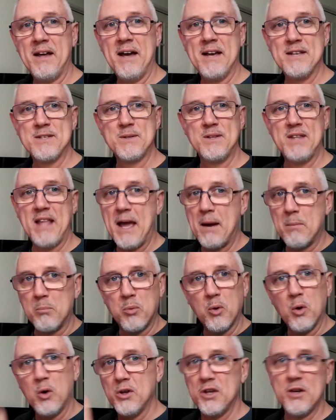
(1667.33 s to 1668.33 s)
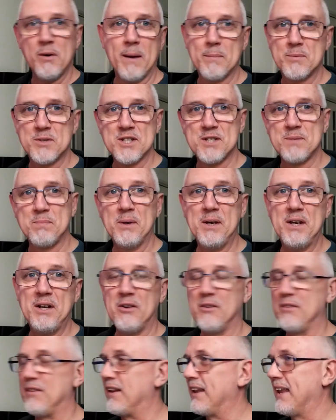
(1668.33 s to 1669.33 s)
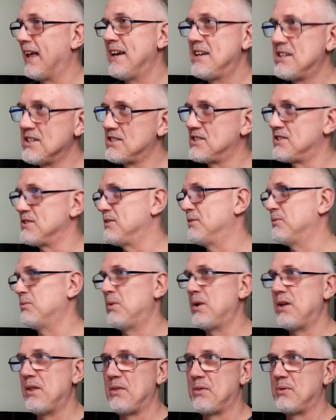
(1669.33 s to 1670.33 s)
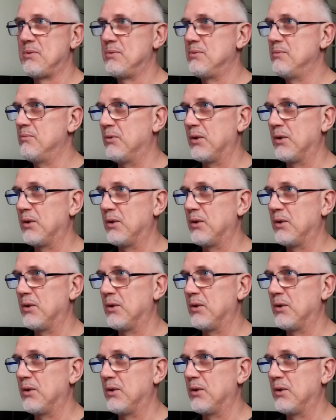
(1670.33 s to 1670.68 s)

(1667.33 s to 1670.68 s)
has now brought you up to speed on the latest with